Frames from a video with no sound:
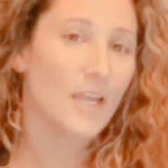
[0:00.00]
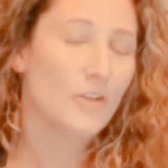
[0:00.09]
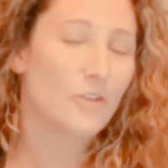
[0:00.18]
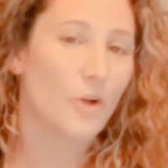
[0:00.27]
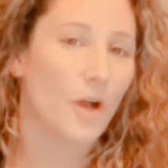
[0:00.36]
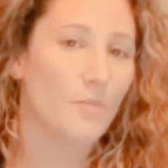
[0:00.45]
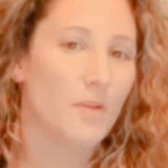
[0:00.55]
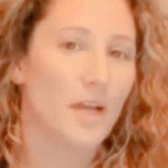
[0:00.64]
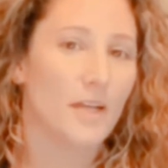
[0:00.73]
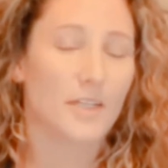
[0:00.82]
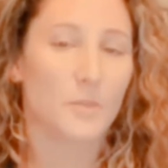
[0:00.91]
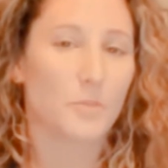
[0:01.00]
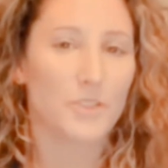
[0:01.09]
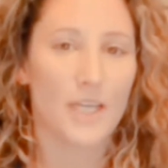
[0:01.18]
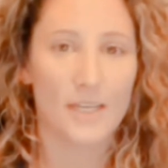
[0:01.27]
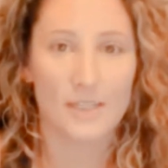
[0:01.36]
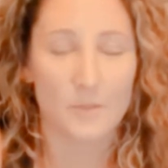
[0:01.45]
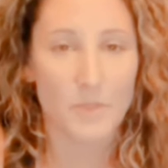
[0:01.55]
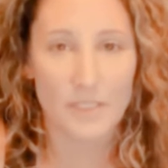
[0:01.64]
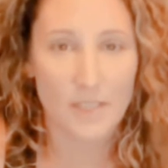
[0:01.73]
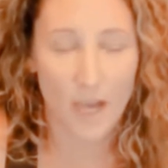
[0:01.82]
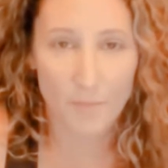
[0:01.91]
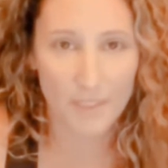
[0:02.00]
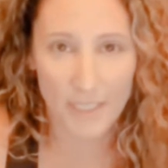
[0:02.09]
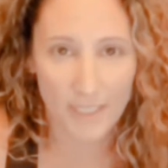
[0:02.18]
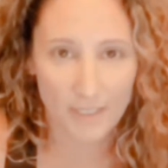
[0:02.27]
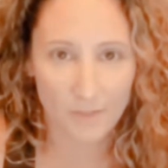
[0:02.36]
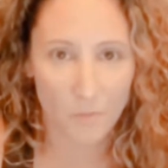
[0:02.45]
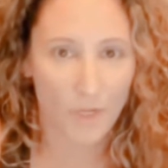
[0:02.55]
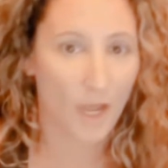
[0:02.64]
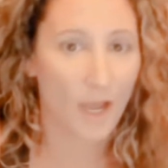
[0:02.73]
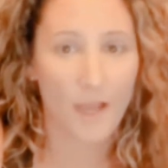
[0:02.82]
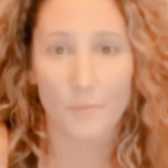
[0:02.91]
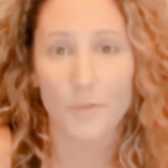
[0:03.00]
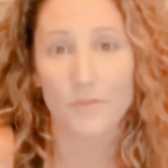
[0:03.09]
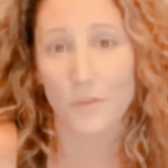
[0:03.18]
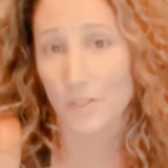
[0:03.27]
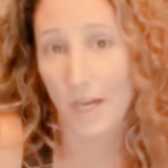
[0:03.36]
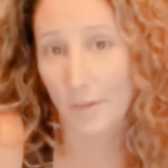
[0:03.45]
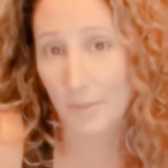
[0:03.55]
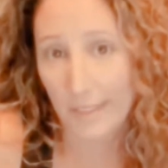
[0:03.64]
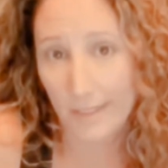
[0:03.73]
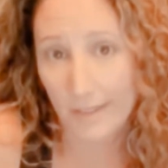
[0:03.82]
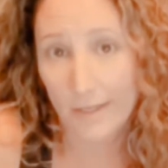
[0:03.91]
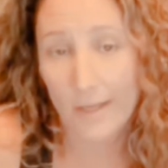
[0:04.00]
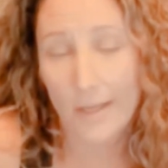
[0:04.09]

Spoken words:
so I'm not gonna pretend to be dominated when I prefer dominating.